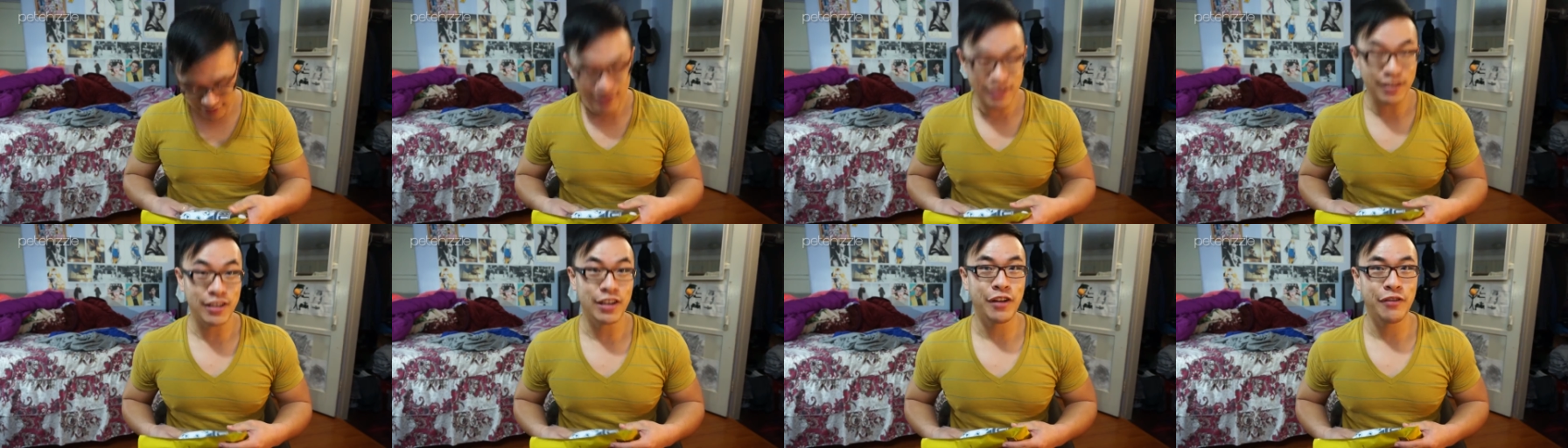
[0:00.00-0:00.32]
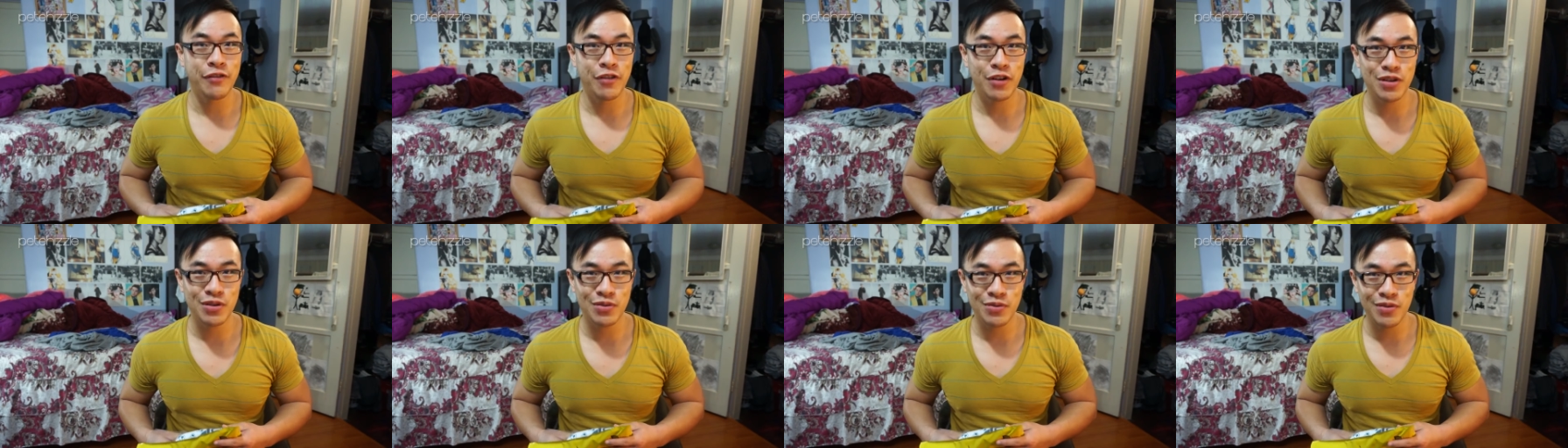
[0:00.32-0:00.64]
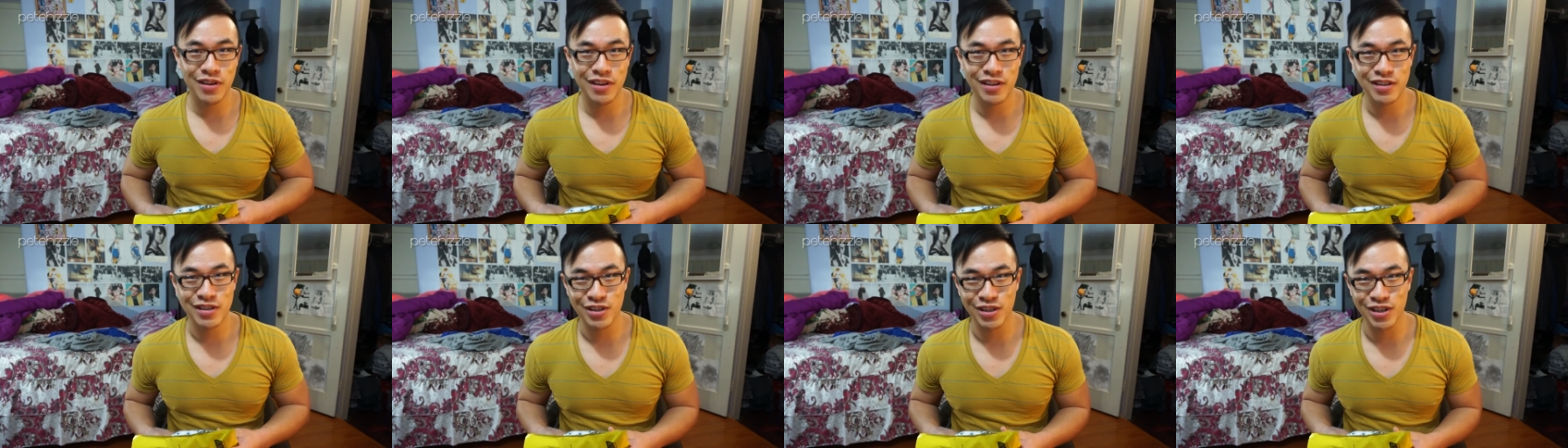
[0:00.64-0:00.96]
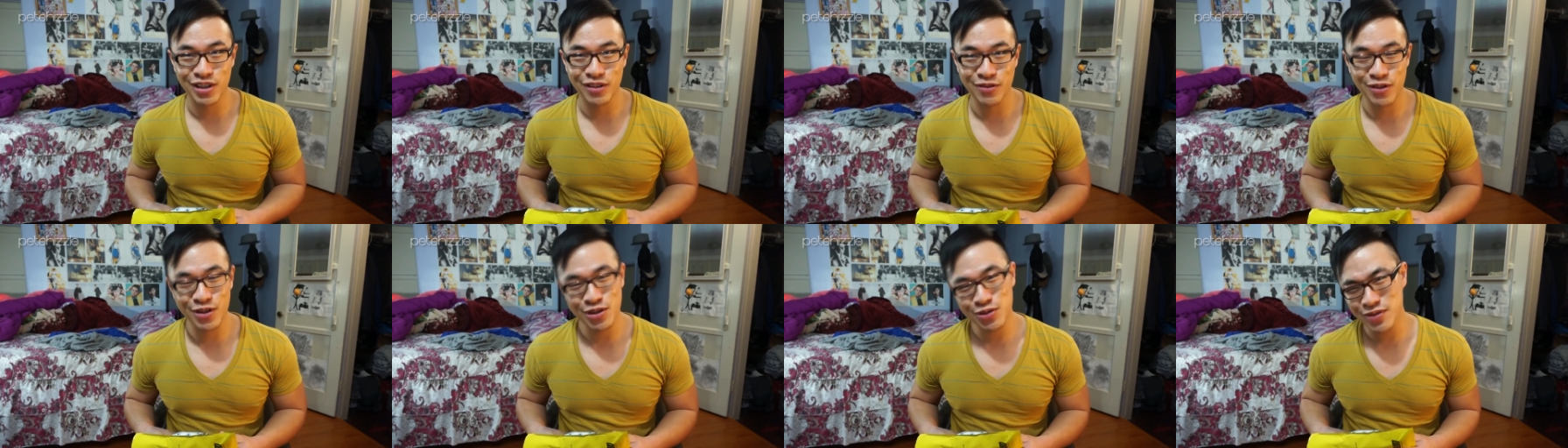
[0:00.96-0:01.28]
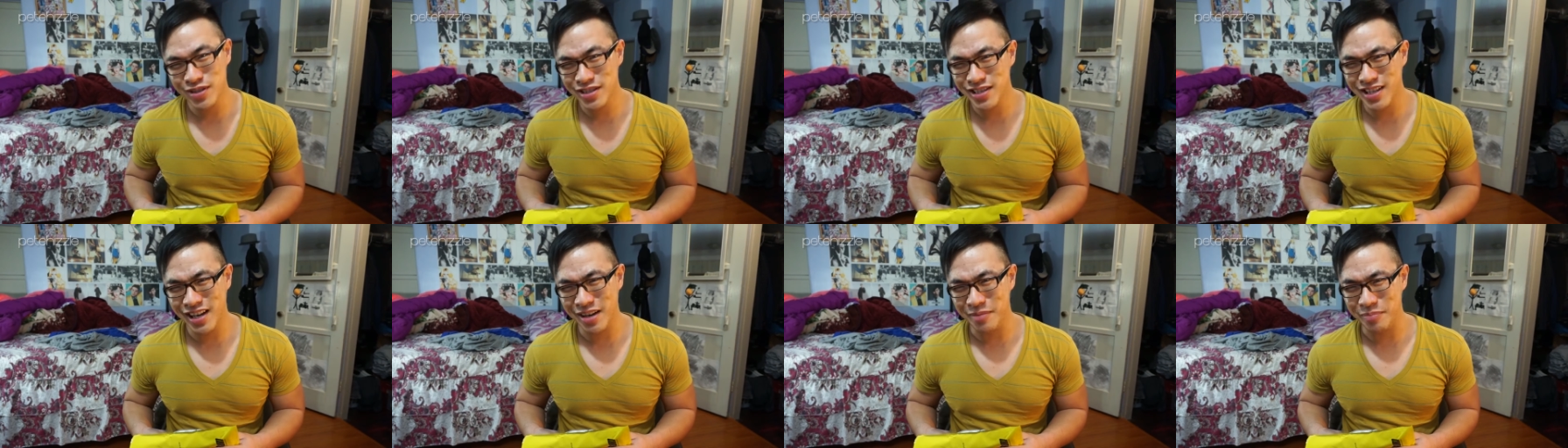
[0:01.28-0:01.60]
So the first one, so the first
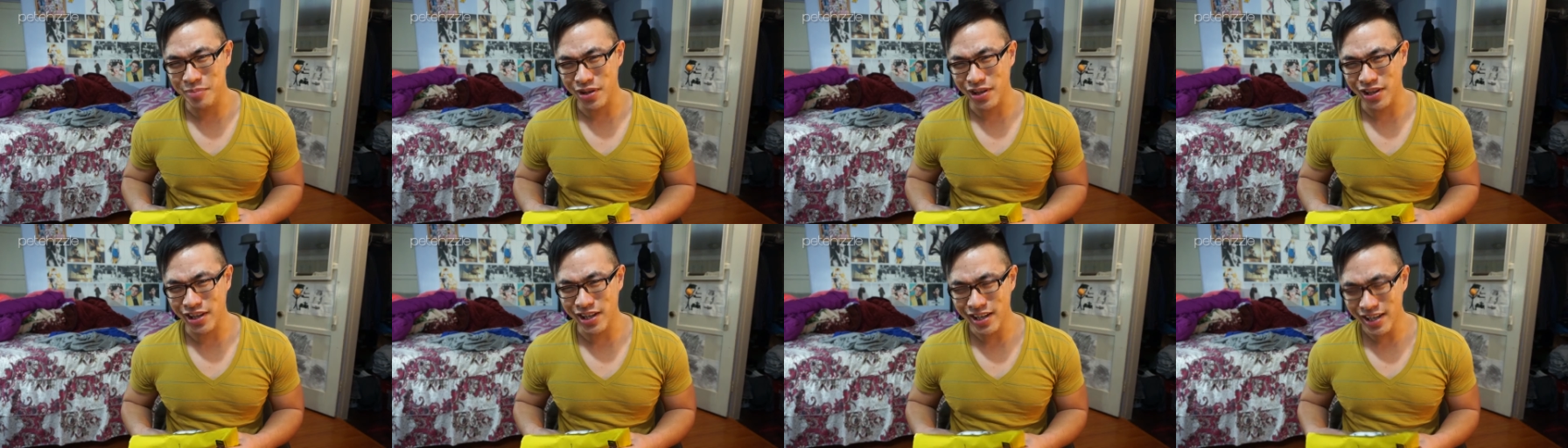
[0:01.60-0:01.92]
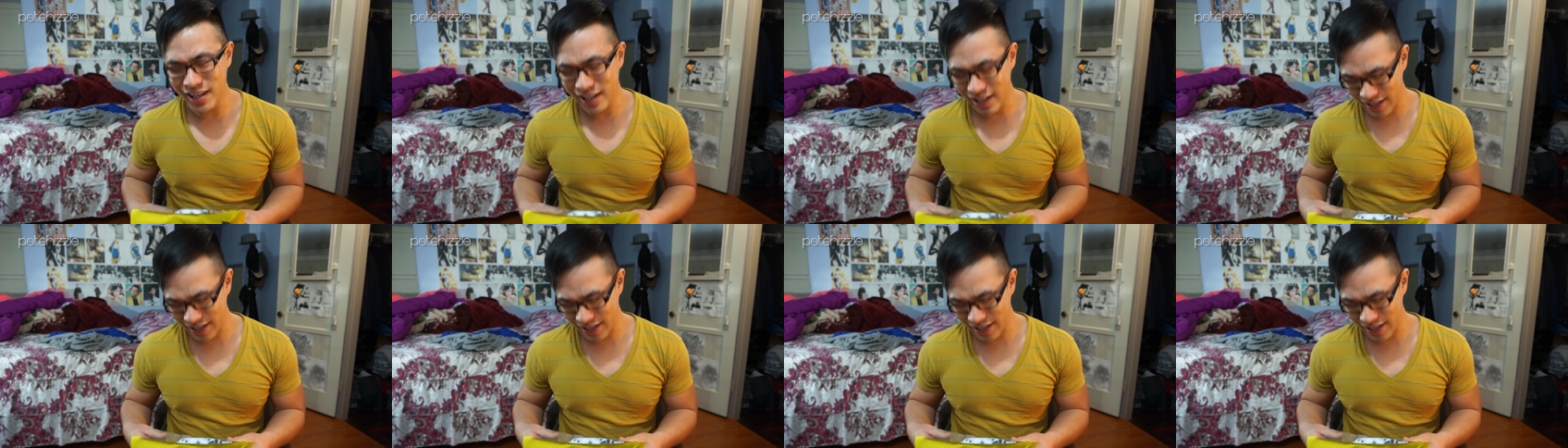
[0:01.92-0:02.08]
one's not a Billy.